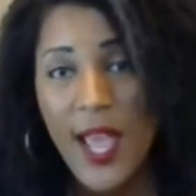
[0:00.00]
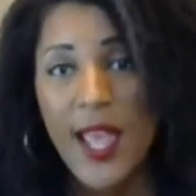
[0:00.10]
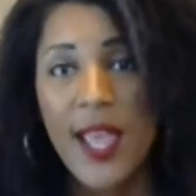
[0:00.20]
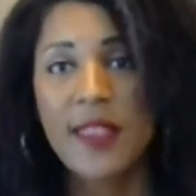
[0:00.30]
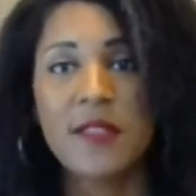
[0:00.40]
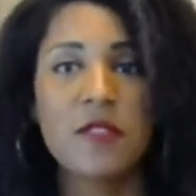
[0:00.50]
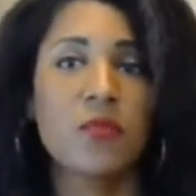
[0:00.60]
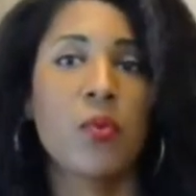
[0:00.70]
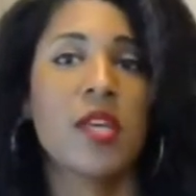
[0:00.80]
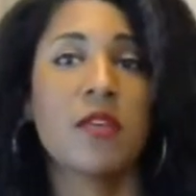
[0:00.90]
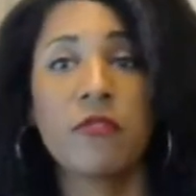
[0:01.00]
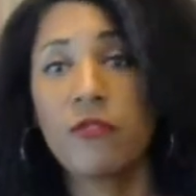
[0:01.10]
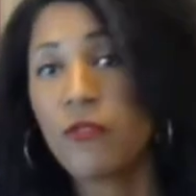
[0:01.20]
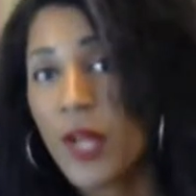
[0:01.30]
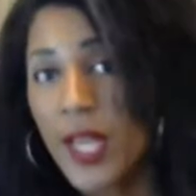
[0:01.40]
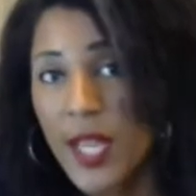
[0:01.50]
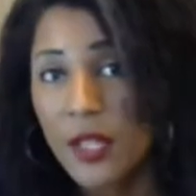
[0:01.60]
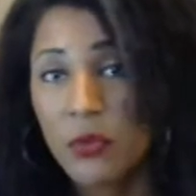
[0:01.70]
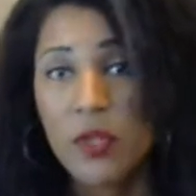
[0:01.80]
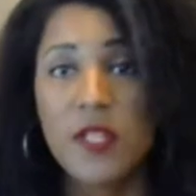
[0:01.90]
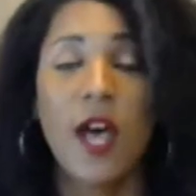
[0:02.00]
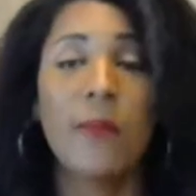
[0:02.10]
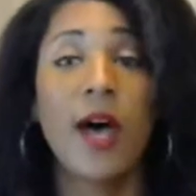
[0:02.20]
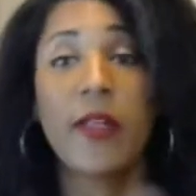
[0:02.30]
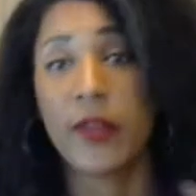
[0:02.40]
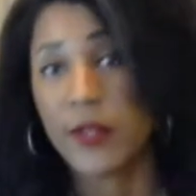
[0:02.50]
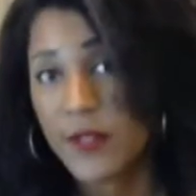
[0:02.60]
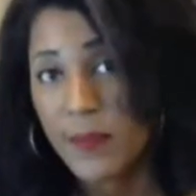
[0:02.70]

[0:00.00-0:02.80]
And this is working for free in order to help others.